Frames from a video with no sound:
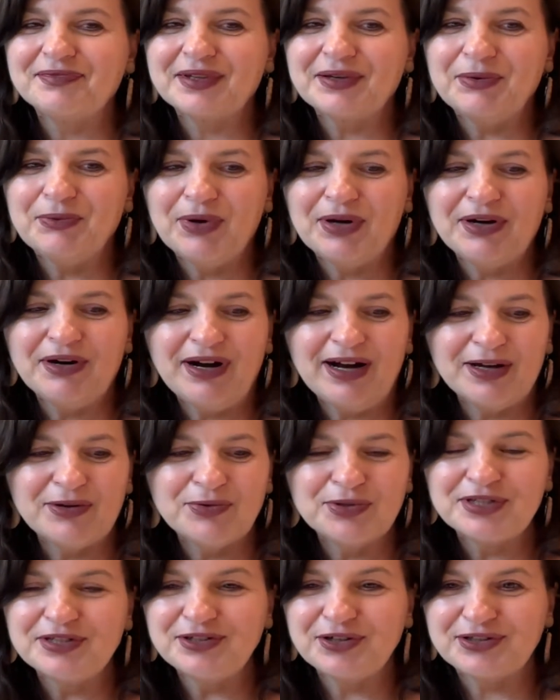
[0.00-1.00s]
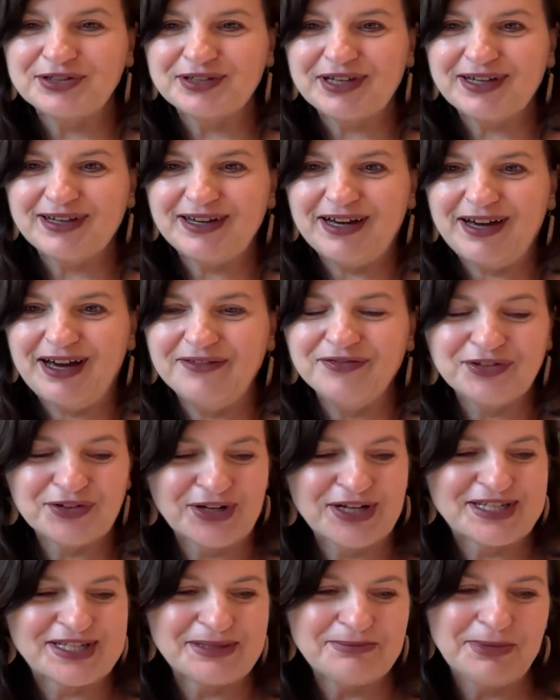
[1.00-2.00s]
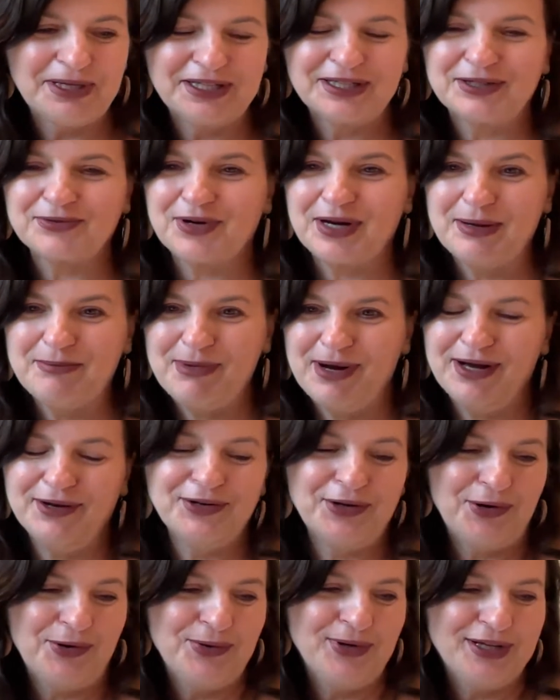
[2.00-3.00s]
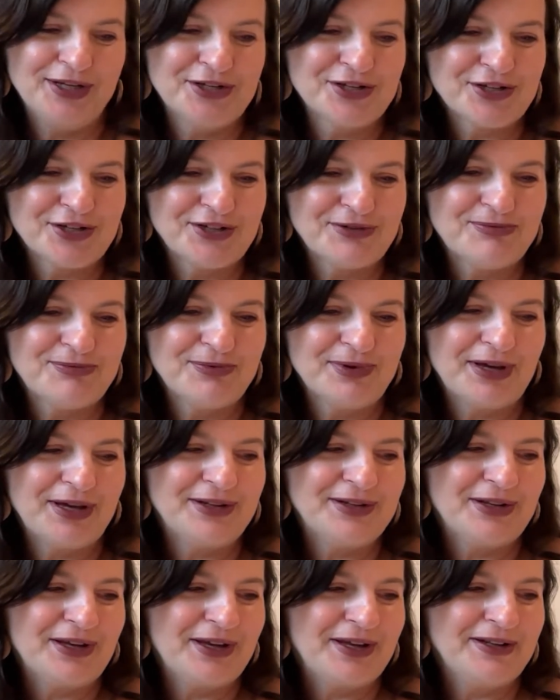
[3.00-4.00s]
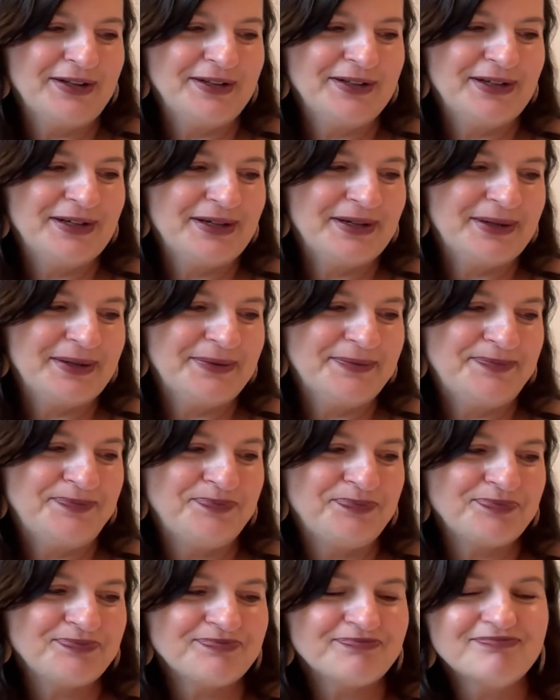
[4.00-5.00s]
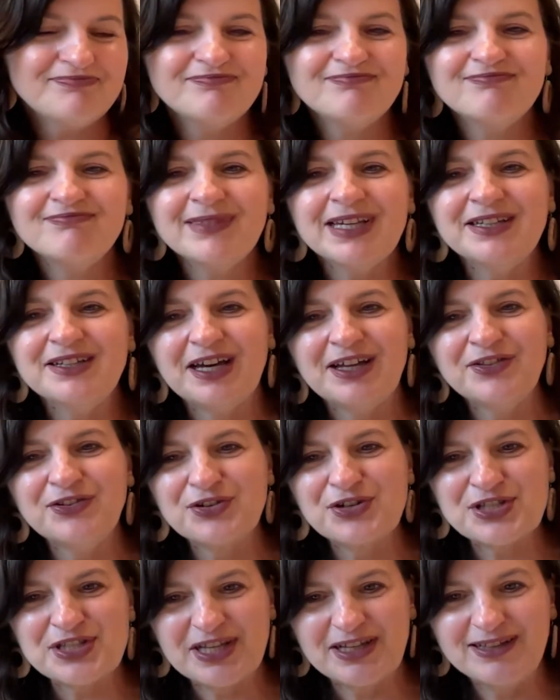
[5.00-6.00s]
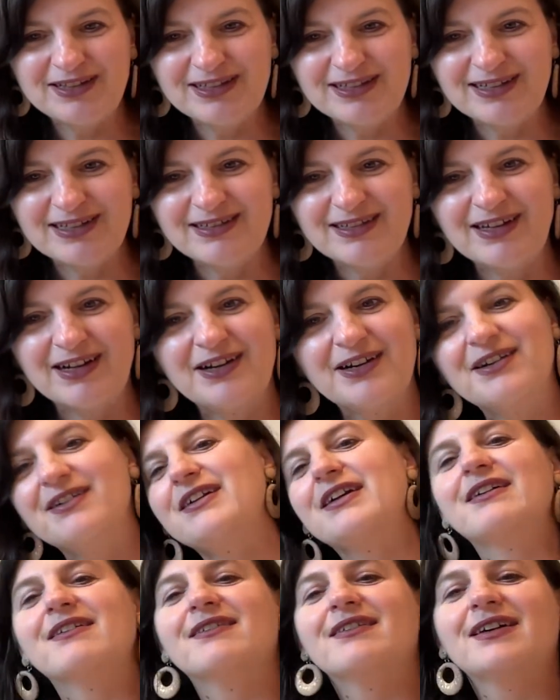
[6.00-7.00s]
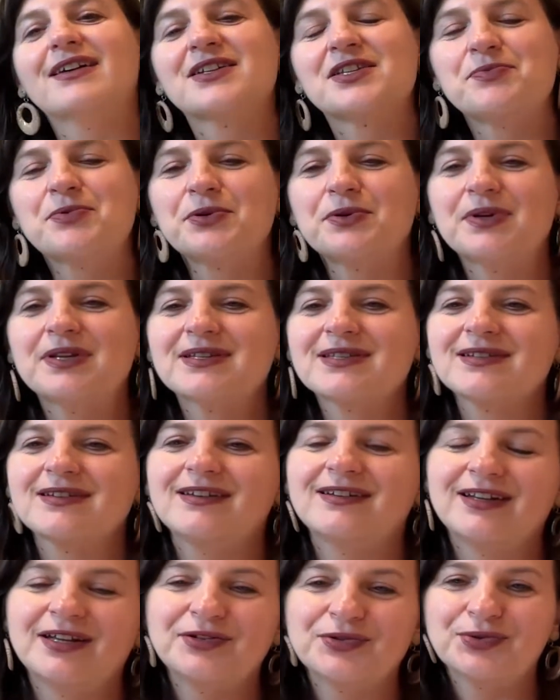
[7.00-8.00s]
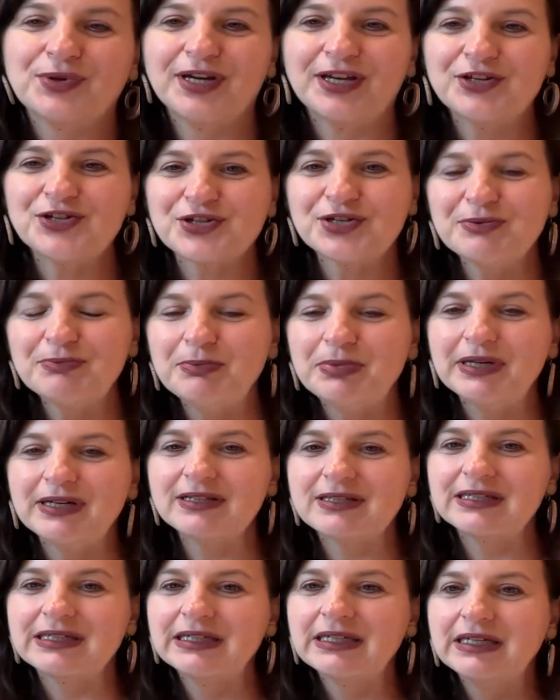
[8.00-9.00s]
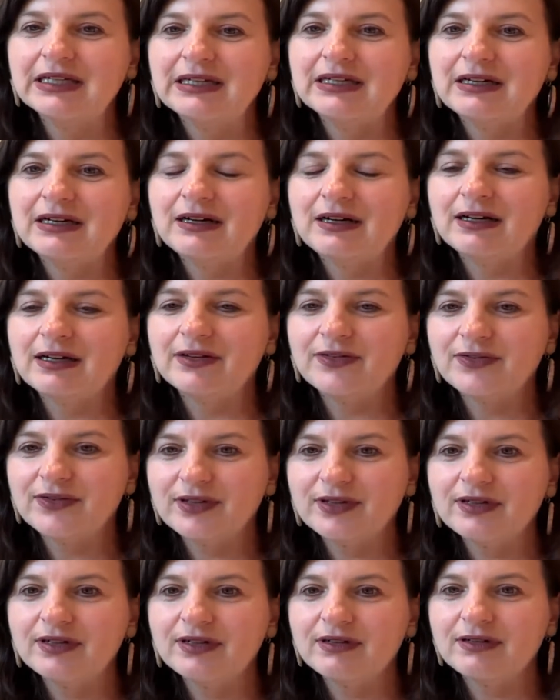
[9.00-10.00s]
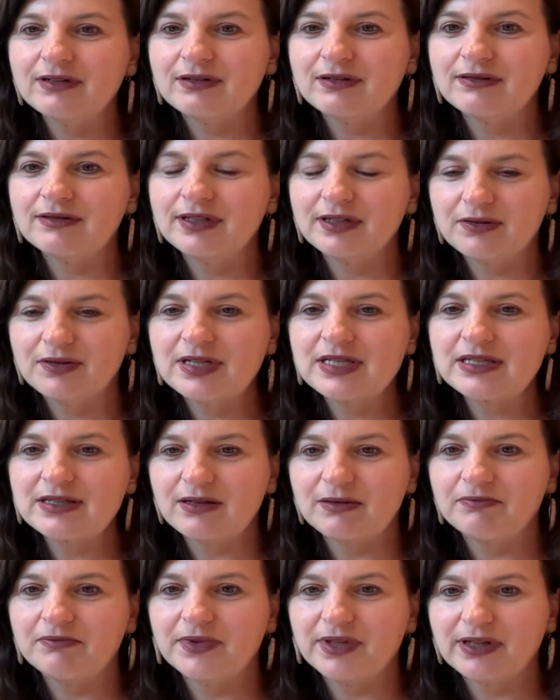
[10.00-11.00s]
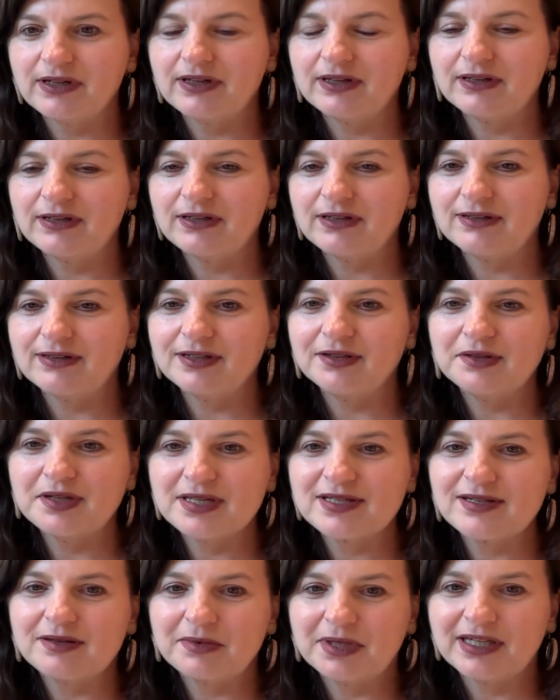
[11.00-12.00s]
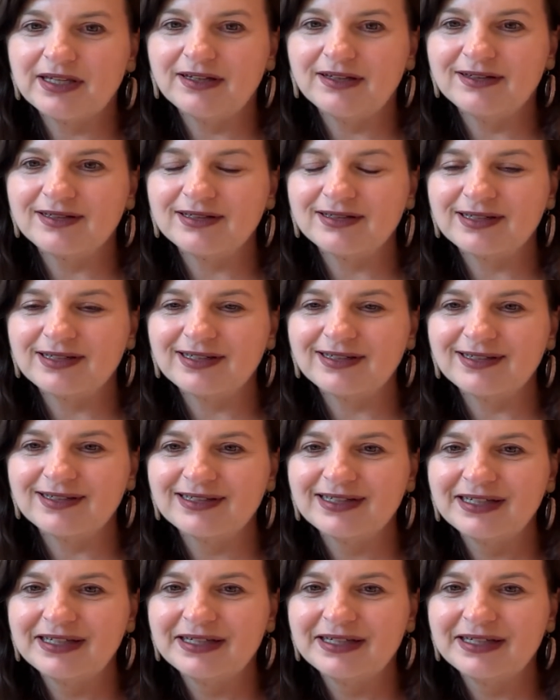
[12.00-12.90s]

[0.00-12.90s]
well, I would not underestimate grandma knowledge and understanding and her experience and education, but I think there is something in it. There is some hint in it.